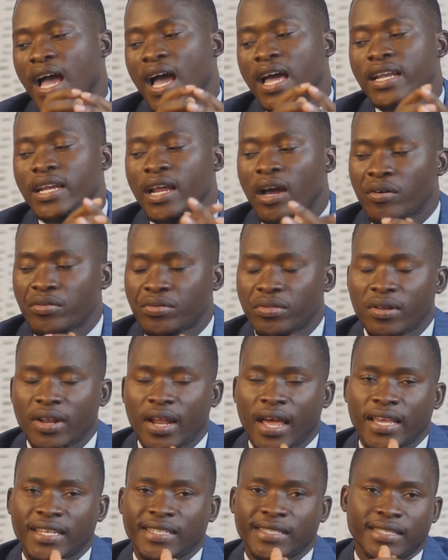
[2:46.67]

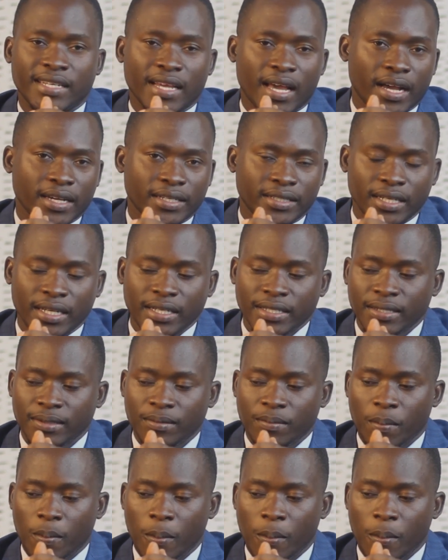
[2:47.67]
unauthorized access,